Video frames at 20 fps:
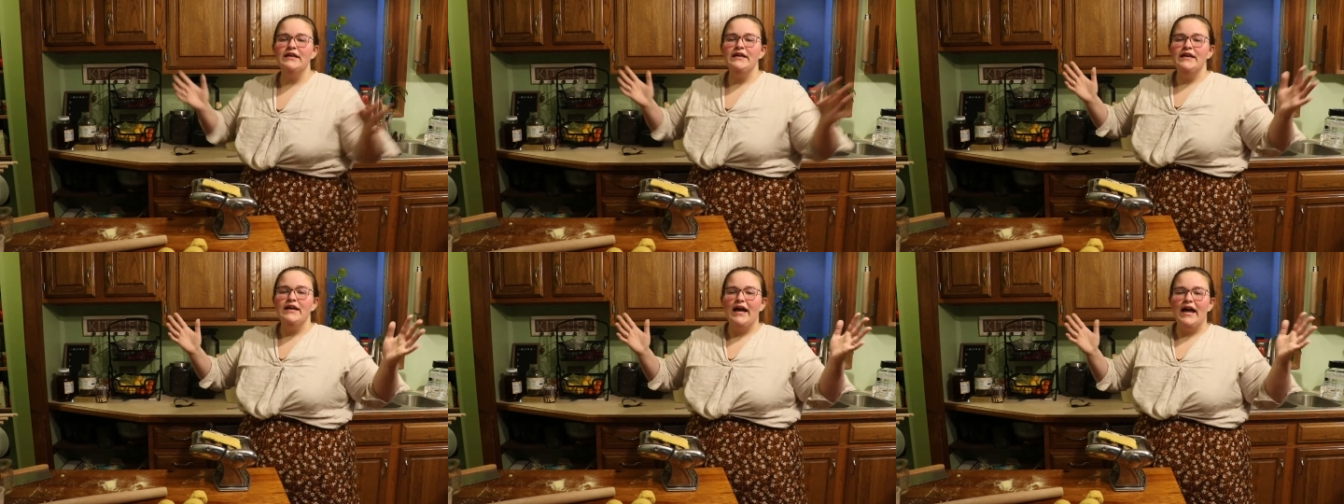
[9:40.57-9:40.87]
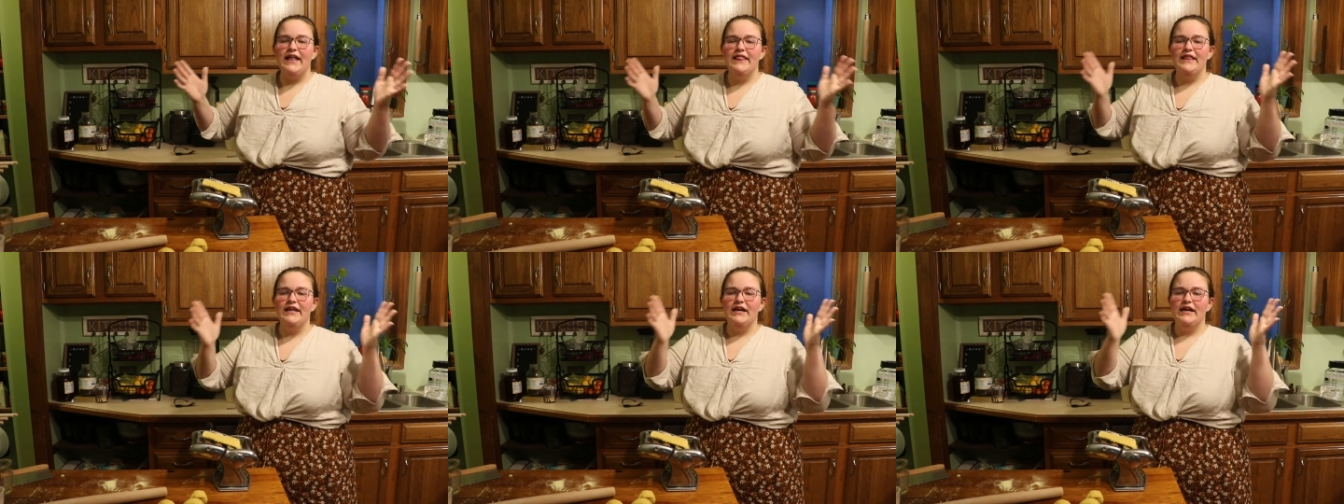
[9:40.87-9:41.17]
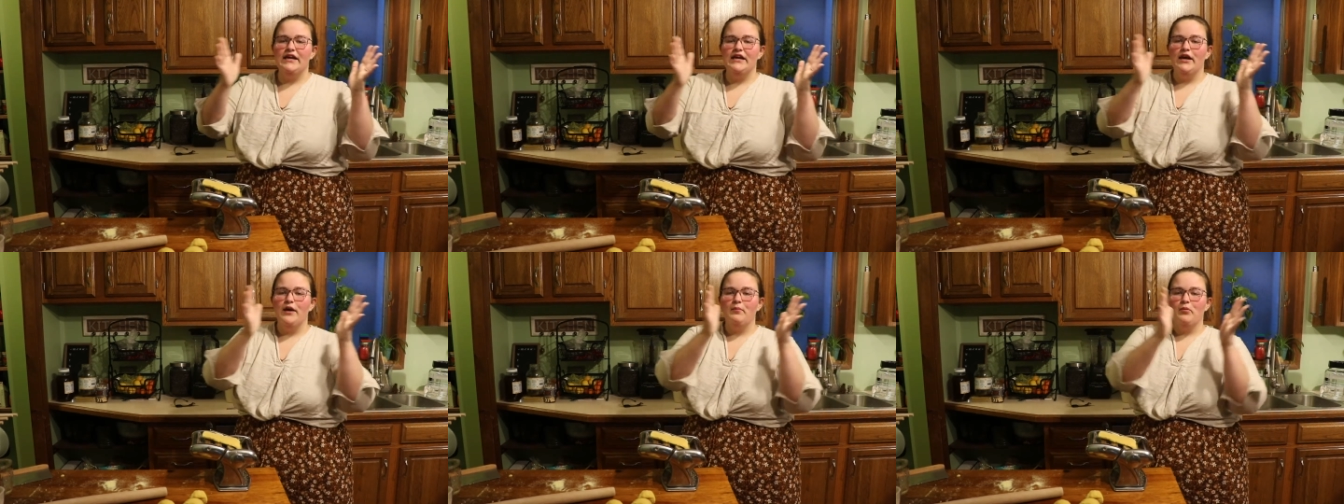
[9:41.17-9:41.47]
and then
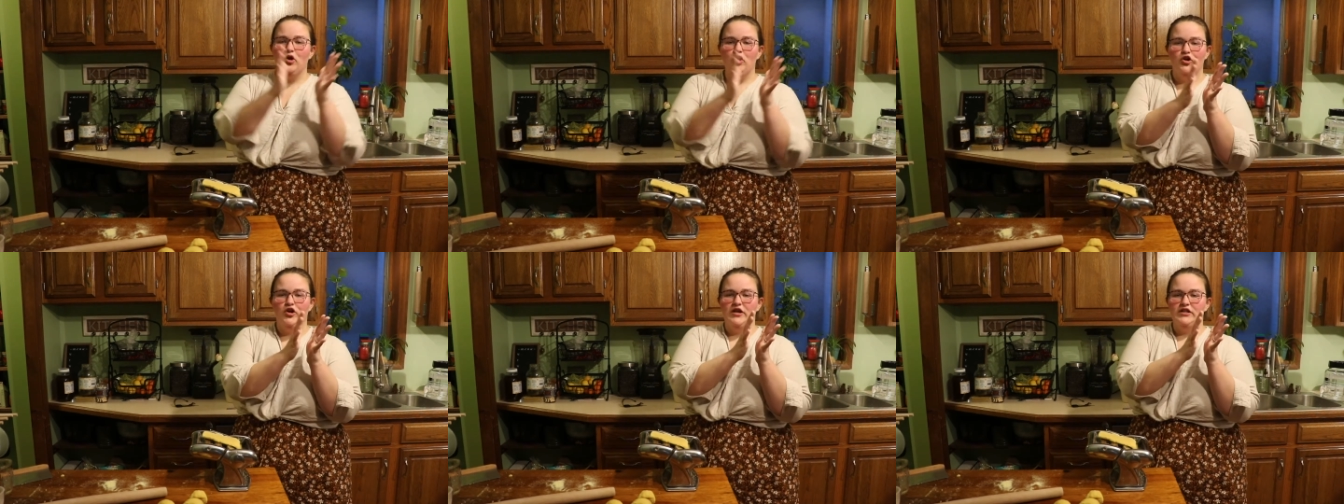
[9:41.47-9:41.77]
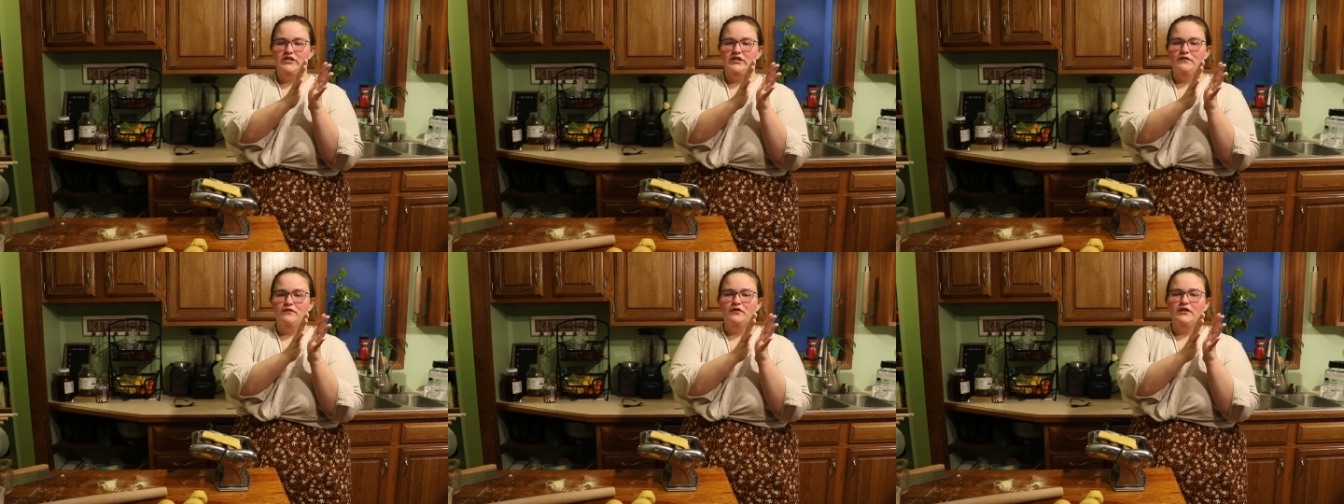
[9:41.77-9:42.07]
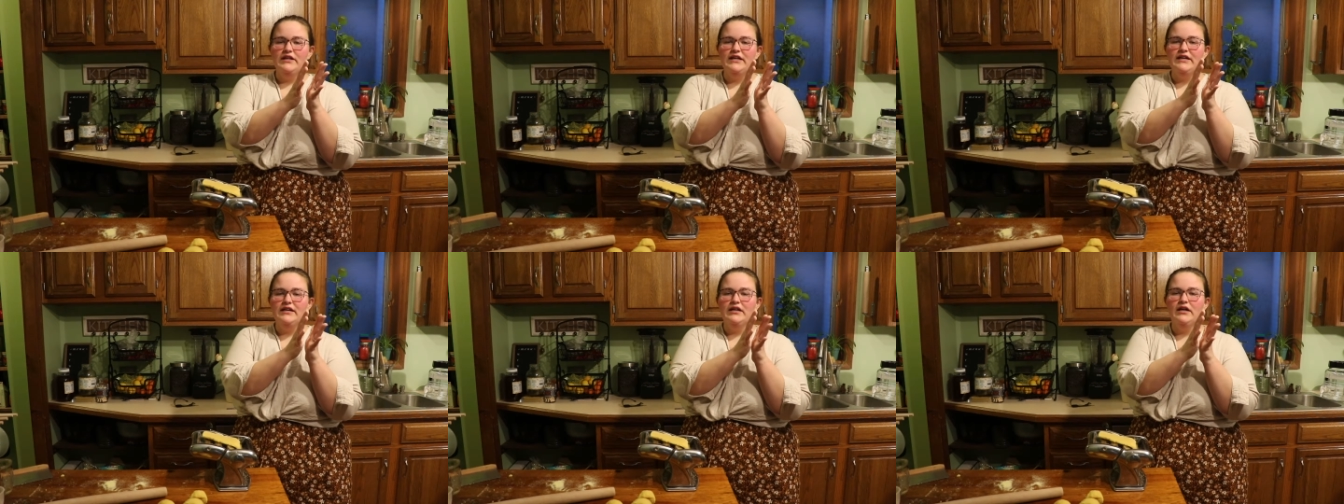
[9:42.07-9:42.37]
I
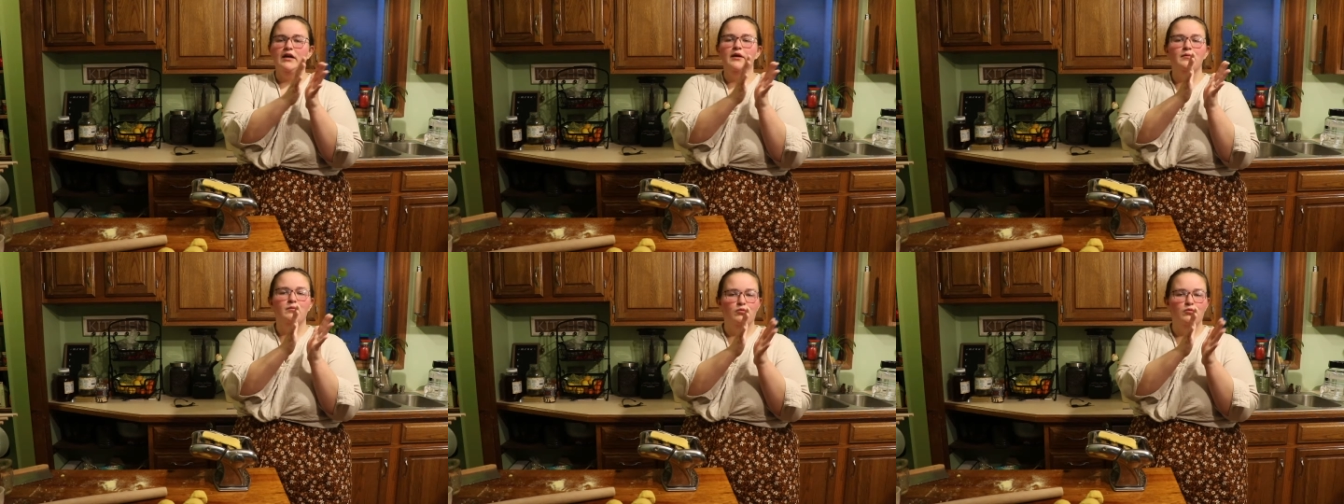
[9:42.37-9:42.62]
progressively